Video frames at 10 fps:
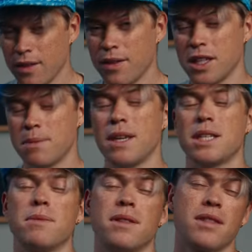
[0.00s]
This
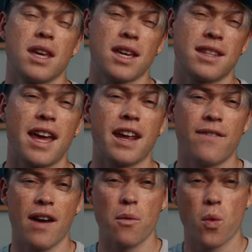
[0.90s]
makes me think that
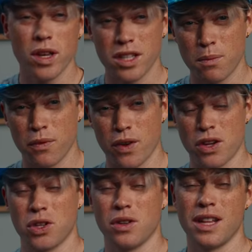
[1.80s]
if I was a
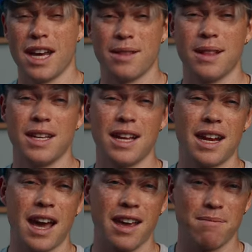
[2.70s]
professional athlete
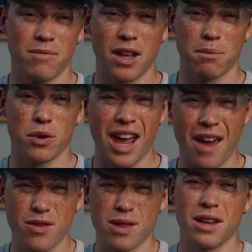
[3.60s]
and I like put
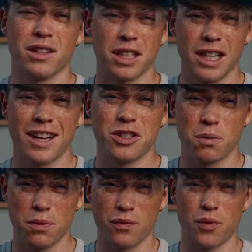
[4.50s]
everything on the line to
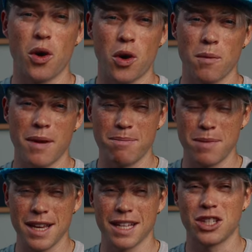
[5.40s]
perform and
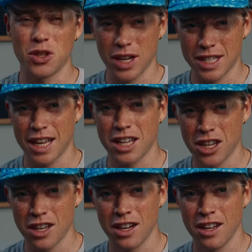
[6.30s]
be as good as I
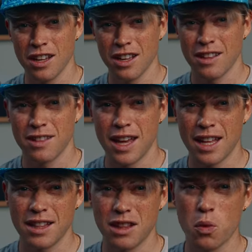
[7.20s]
could,
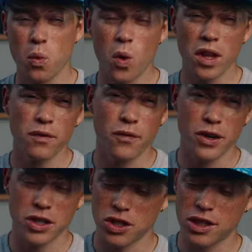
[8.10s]
then the one
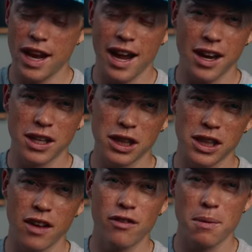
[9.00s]
function that I
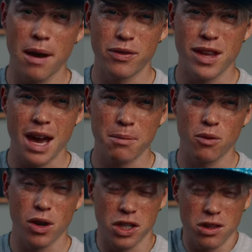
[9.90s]
love about the
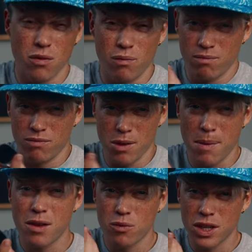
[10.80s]
Apple Watch, and the
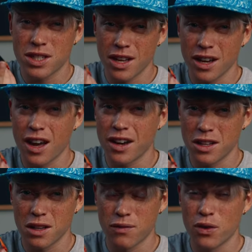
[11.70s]
main reason I got it
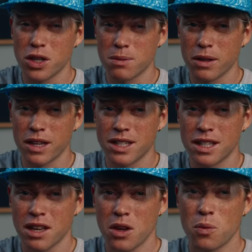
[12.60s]
in the first
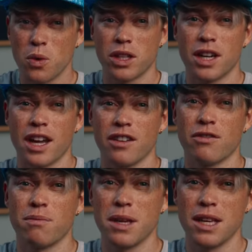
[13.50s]
place, would kind of
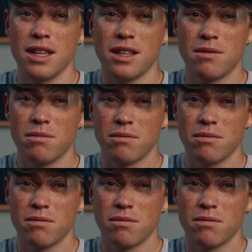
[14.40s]
be